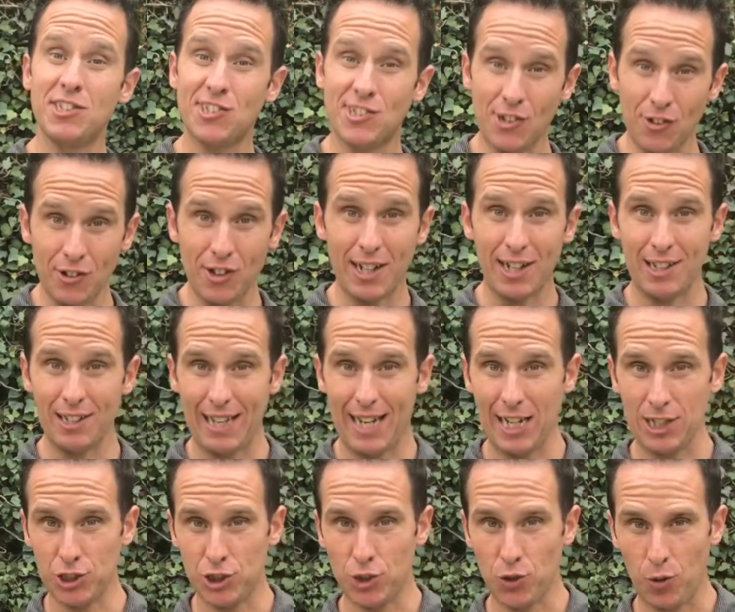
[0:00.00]
still going to
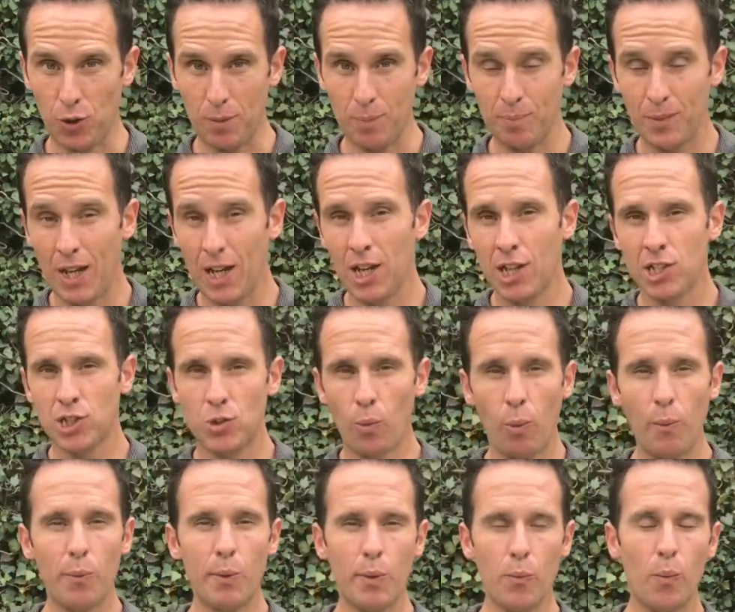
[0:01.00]
land short. So
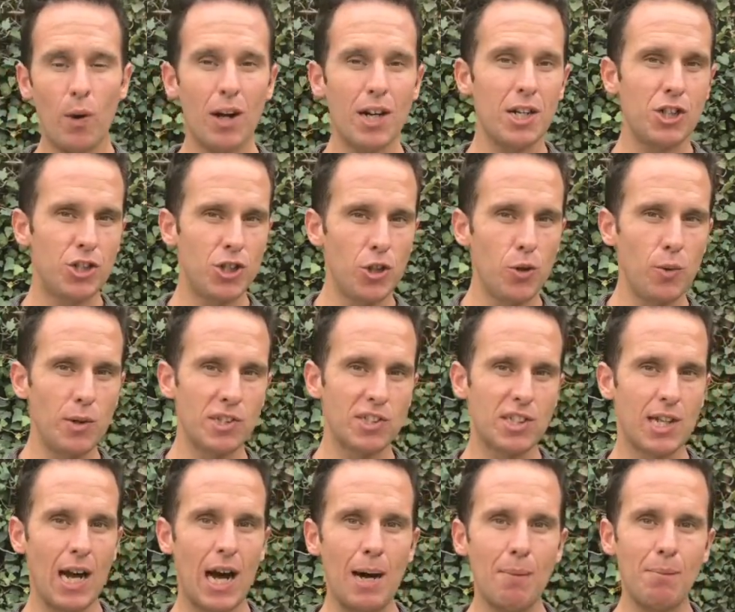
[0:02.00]
what we want to do is
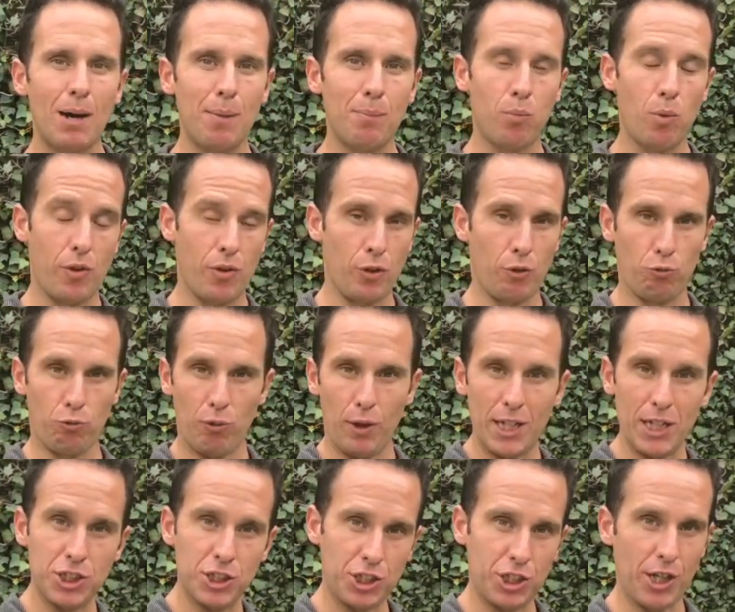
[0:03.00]
come up with a
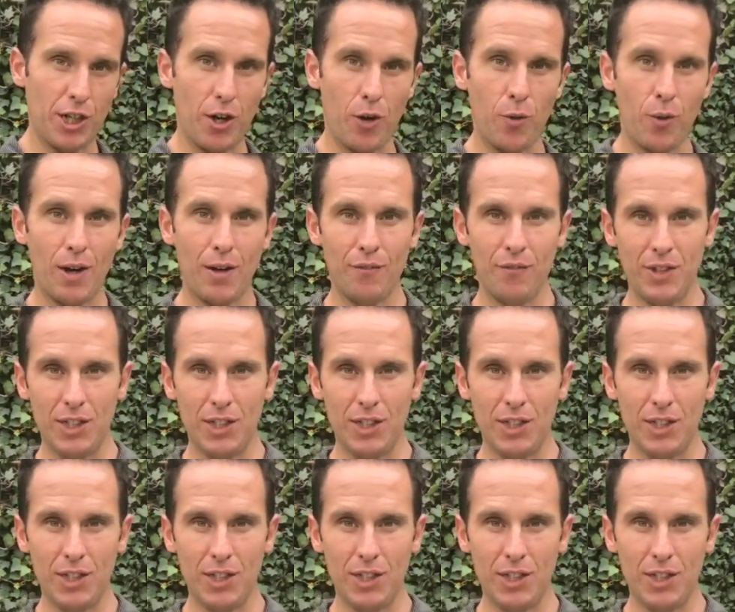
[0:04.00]
ratio of